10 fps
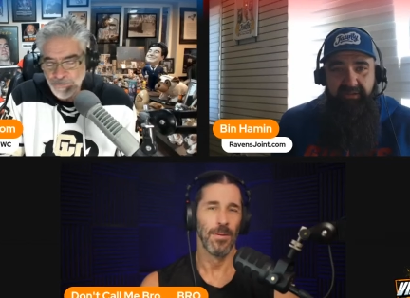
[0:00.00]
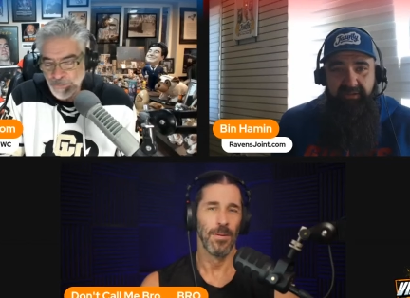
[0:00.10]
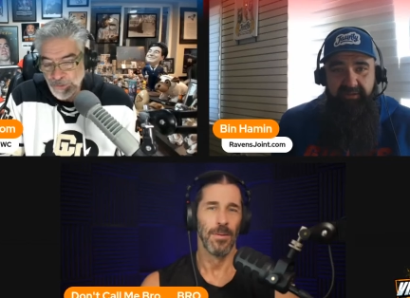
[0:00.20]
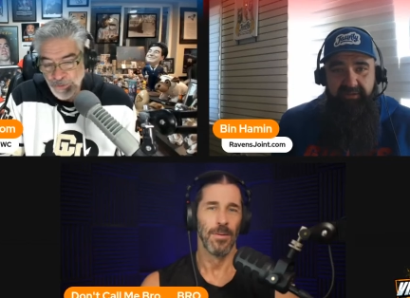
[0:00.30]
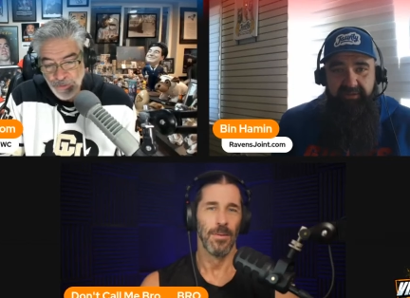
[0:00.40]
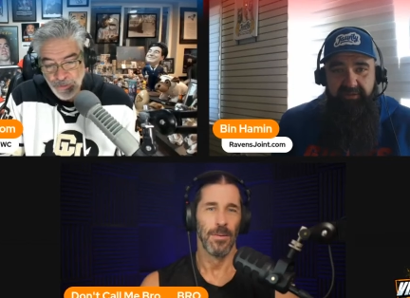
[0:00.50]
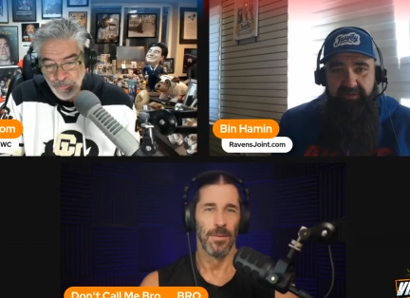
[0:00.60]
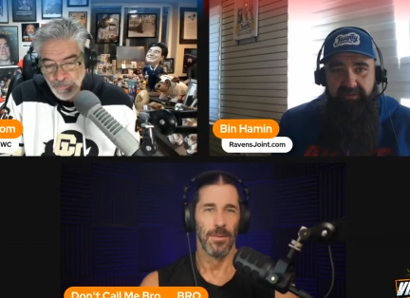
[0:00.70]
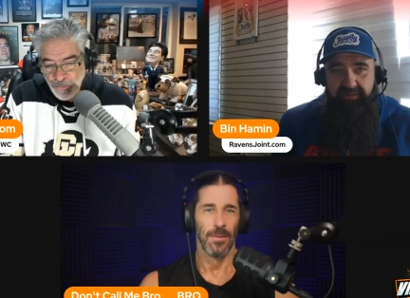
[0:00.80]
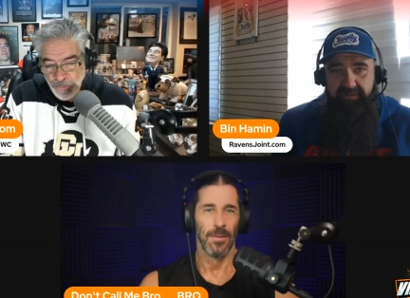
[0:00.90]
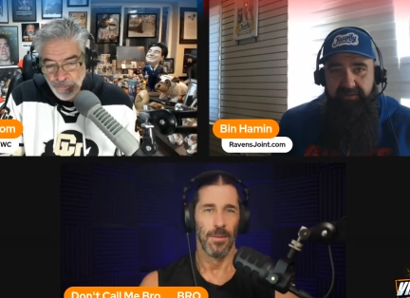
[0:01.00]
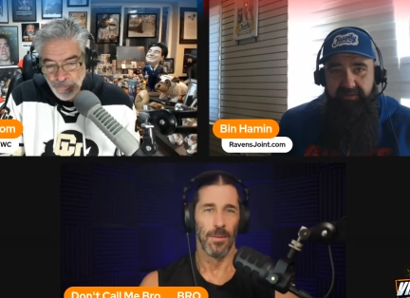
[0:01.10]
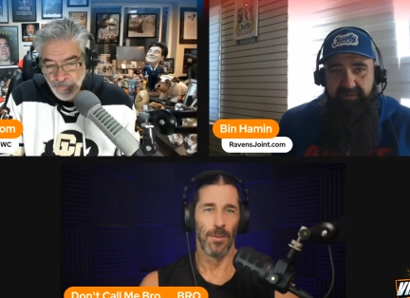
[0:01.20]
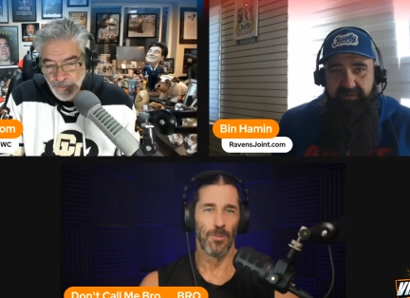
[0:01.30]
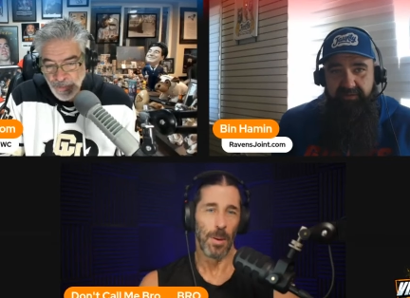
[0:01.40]
Speaker 1: Brutal,
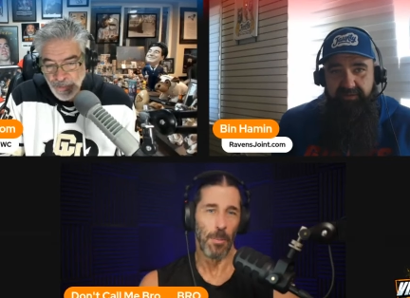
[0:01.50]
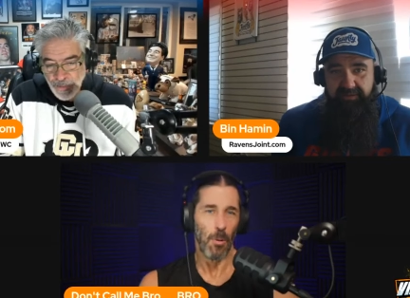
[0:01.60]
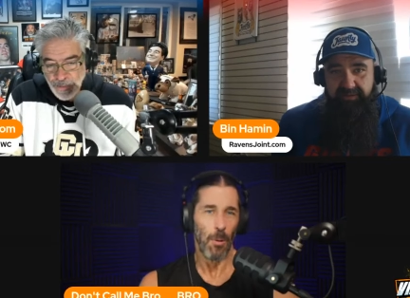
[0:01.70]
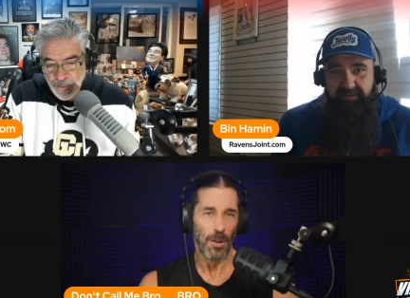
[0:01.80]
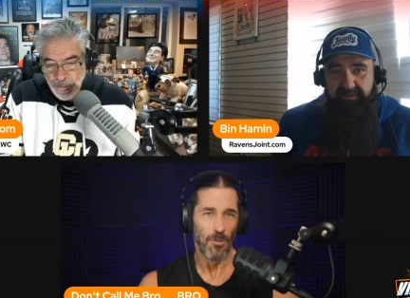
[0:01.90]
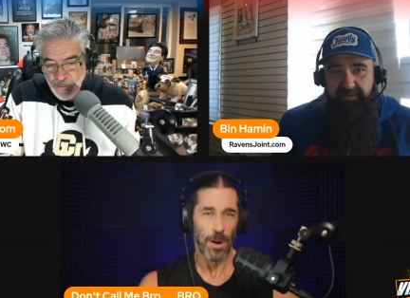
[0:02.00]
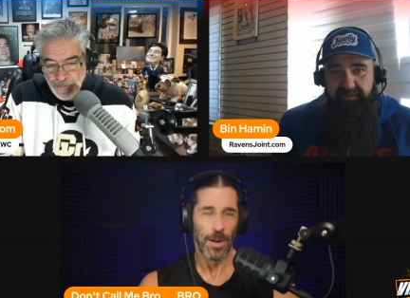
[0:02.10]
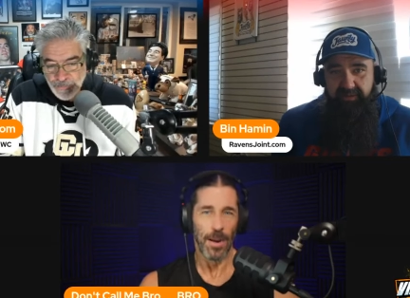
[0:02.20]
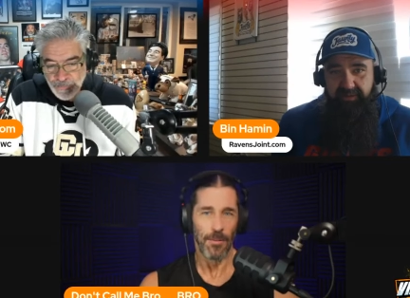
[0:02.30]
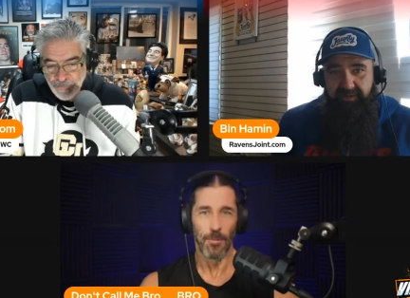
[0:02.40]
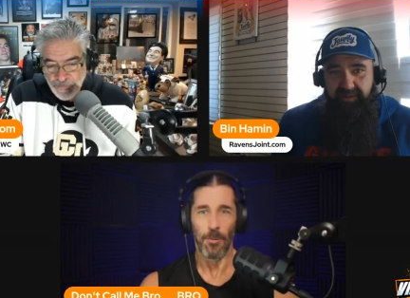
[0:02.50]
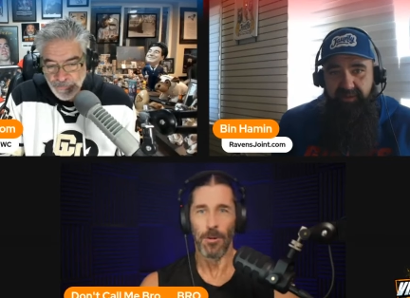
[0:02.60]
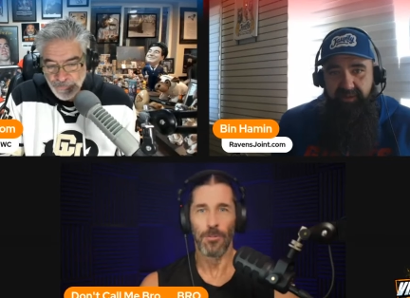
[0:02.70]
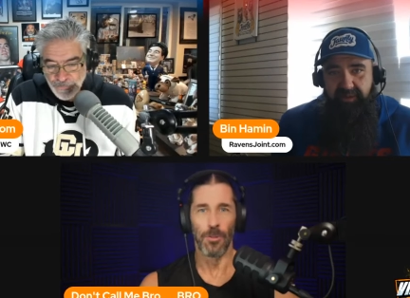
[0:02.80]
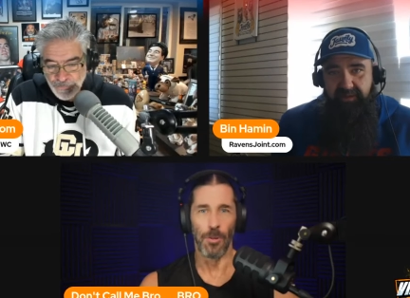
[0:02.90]
brutal. These
Speaker 2: people want to drink
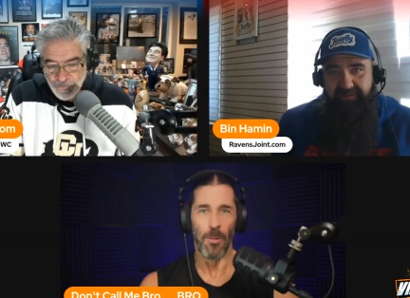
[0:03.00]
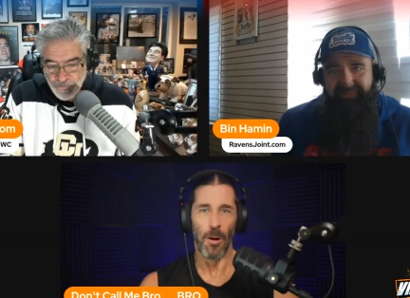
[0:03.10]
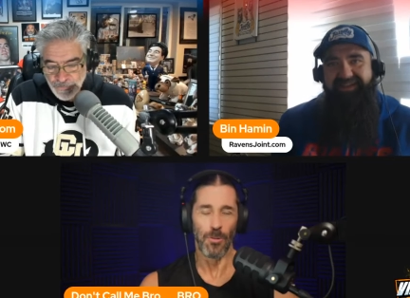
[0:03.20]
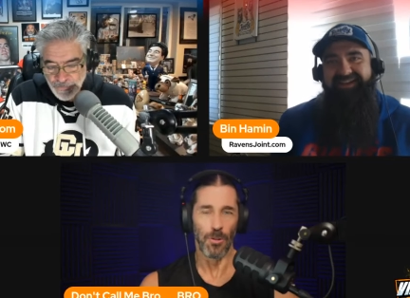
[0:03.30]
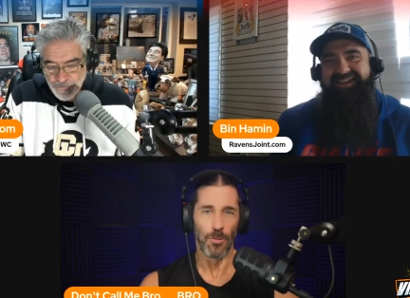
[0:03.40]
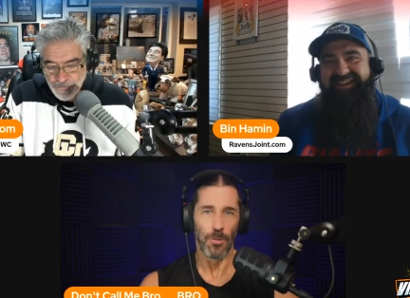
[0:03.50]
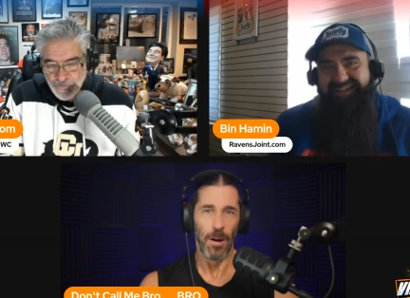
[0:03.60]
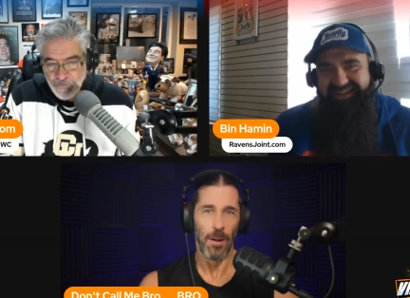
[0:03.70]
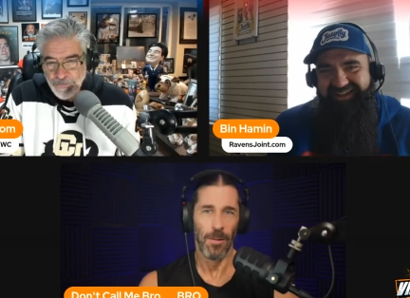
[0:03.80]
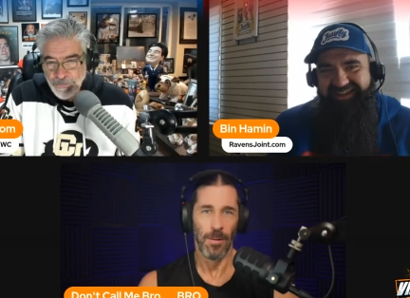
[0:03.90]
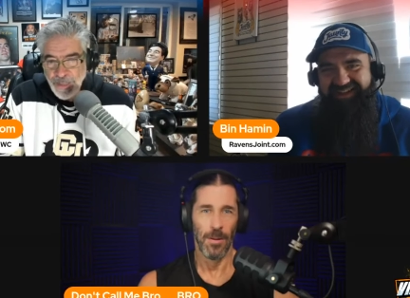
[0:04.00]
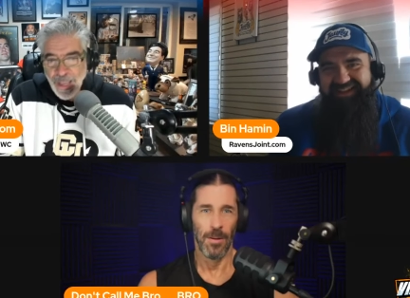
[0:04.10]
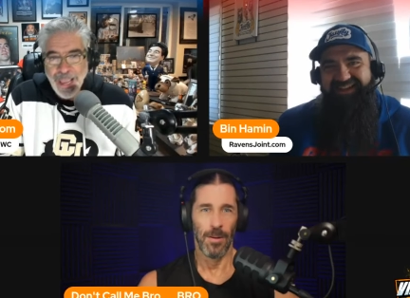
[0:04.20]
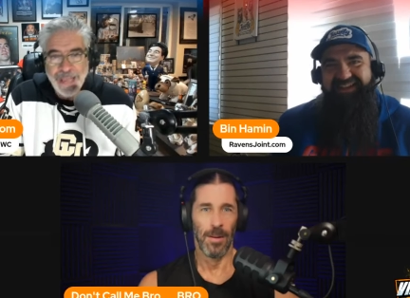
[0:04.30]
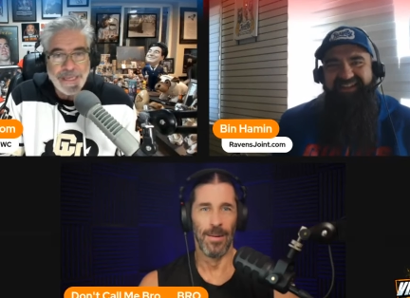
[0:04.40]
afterwards, so the bars will do well.
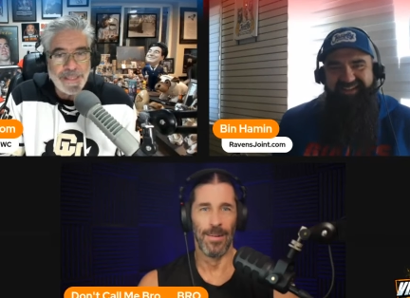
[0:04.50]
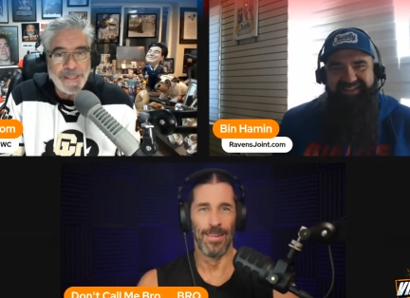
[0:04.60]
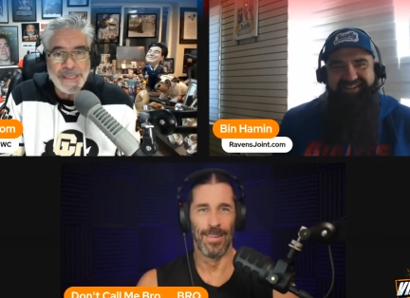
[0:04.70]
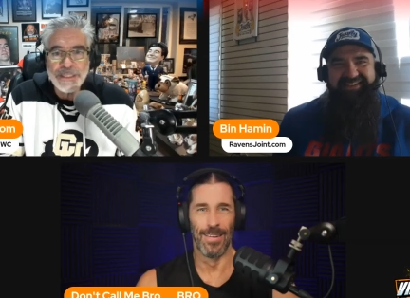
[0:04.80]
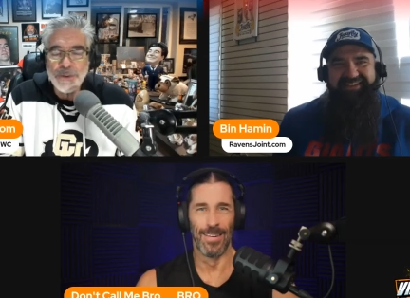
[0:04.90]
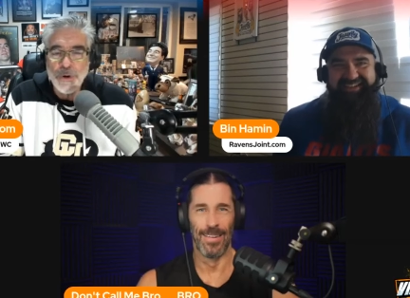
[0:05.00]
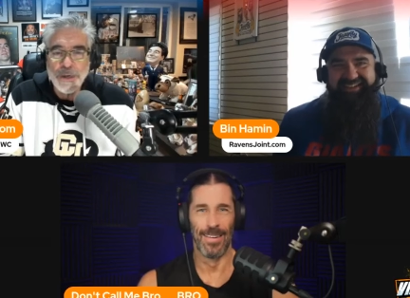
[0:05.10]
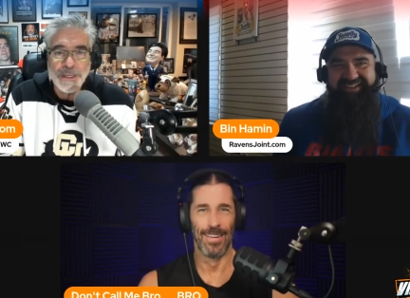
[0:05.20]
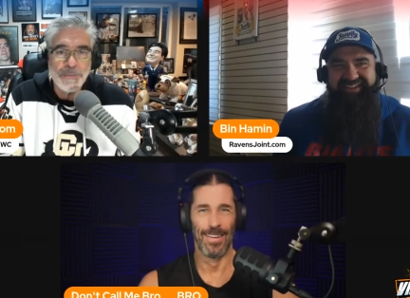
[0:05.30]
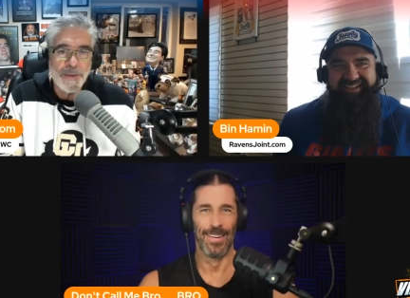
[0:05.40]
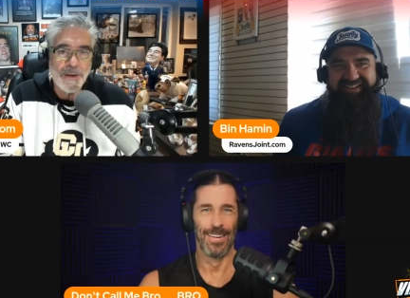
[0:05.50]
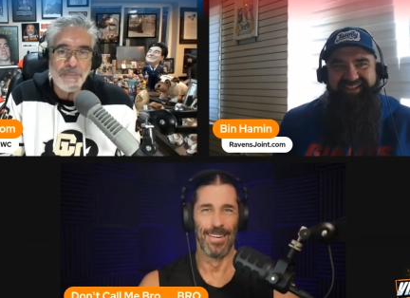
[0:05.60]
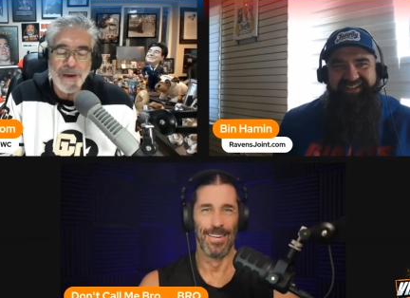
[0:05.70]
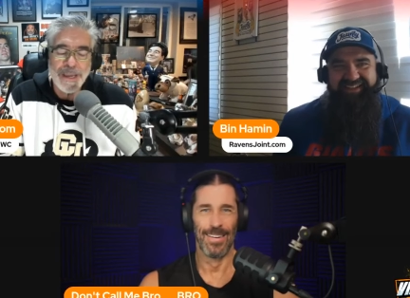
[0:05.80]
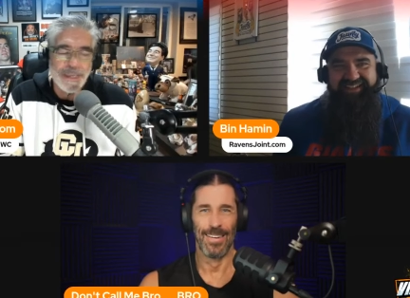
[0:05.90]
Speaker 1: And then they're talking about,
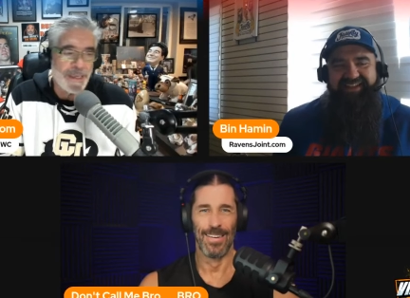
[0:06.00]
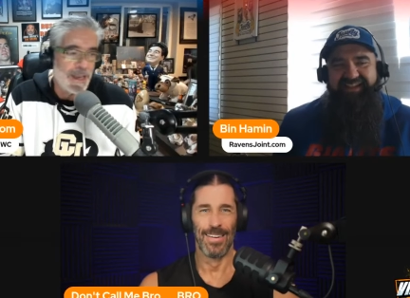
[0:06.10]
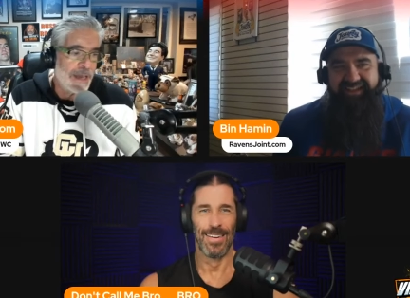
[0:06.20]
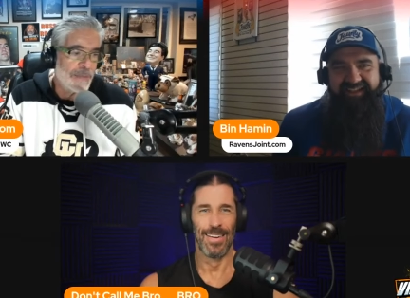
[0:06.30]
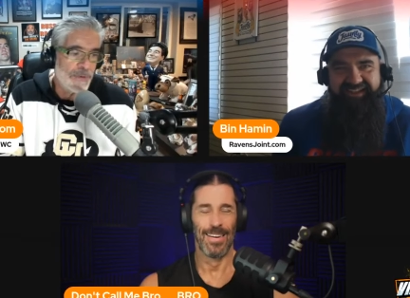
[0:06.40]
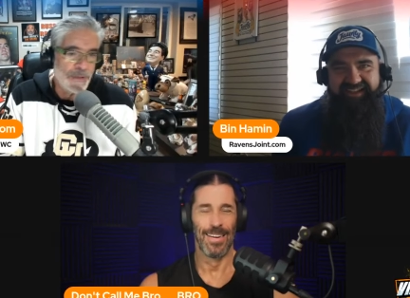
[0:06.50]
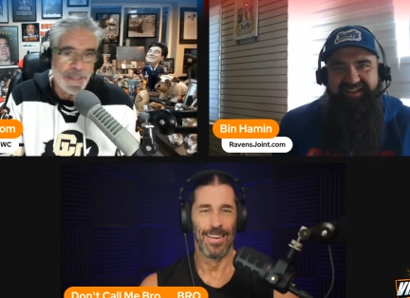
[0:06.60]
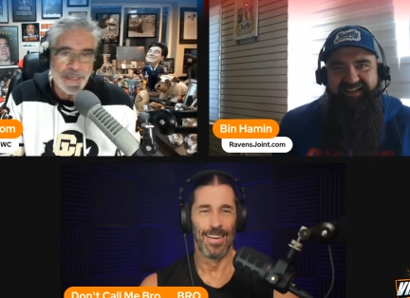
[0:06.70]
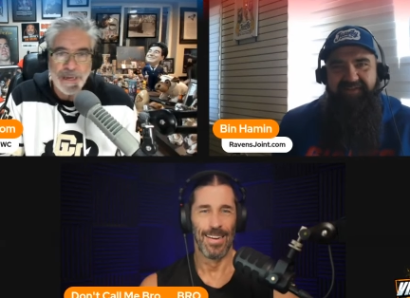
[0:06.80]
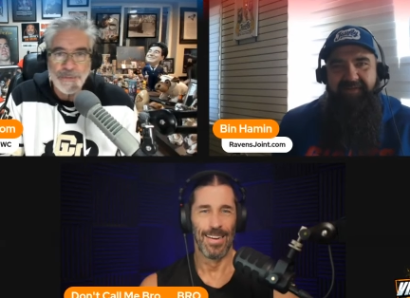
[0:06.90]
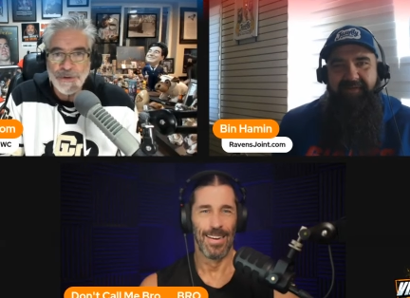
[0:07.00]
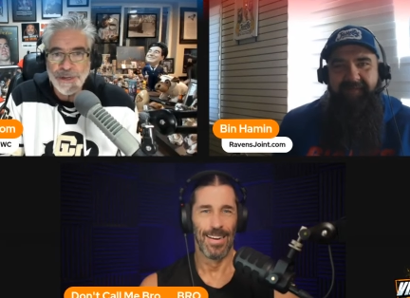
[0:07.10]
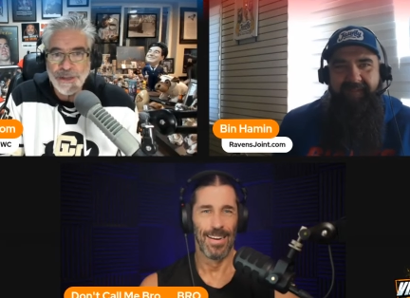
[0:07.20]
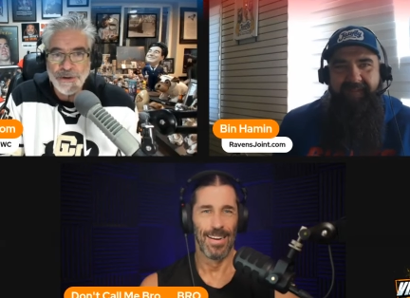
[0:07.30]
my God, bro, like I'm reading